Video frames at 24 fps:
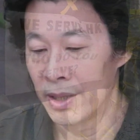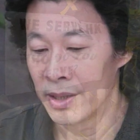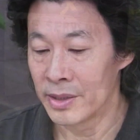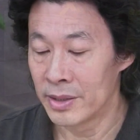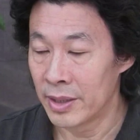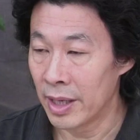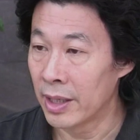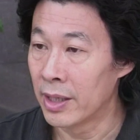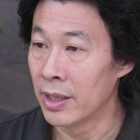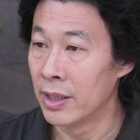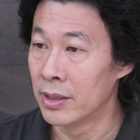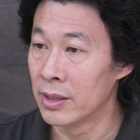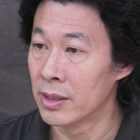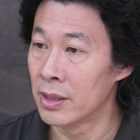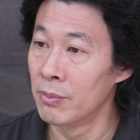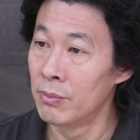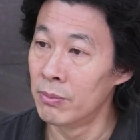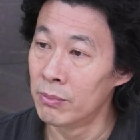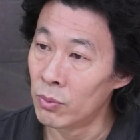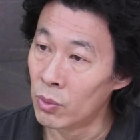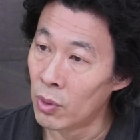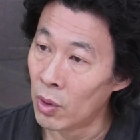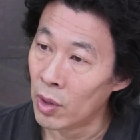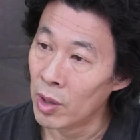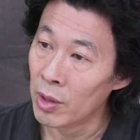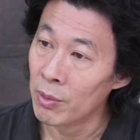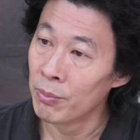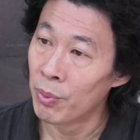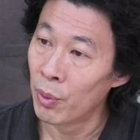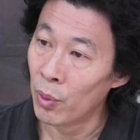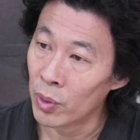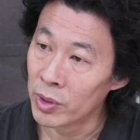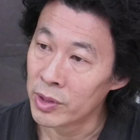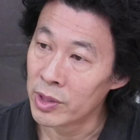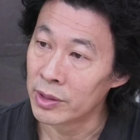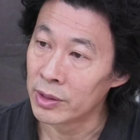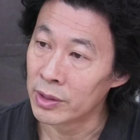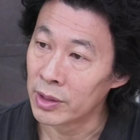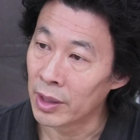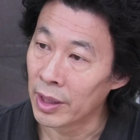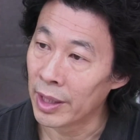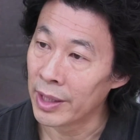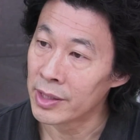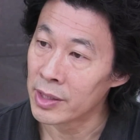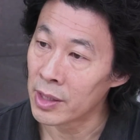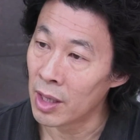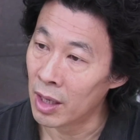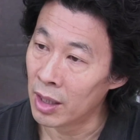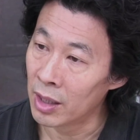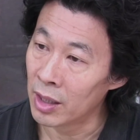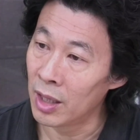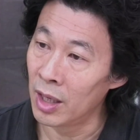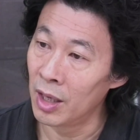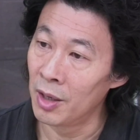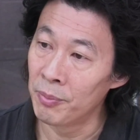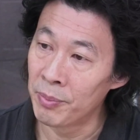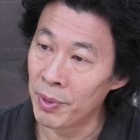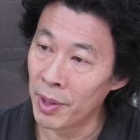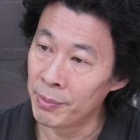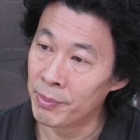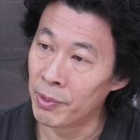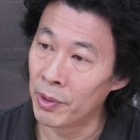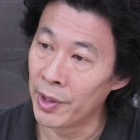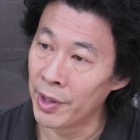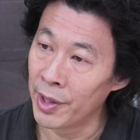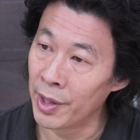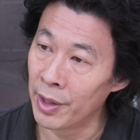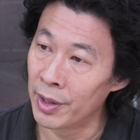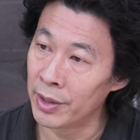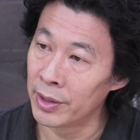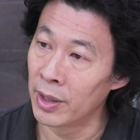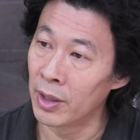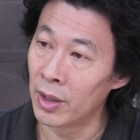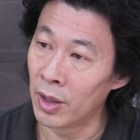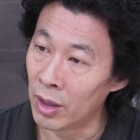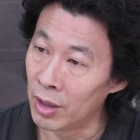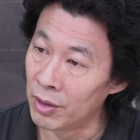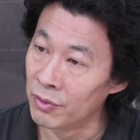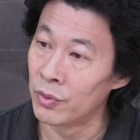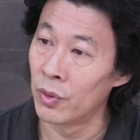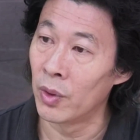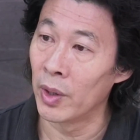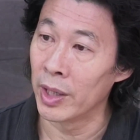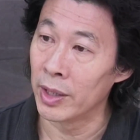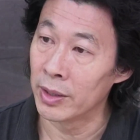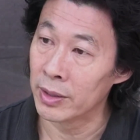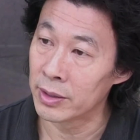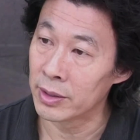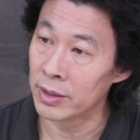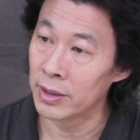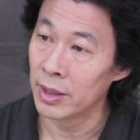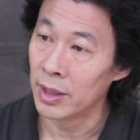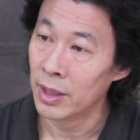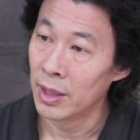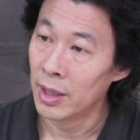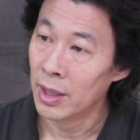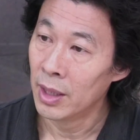And second, more importantly, is Hong Kong people hear their own voice.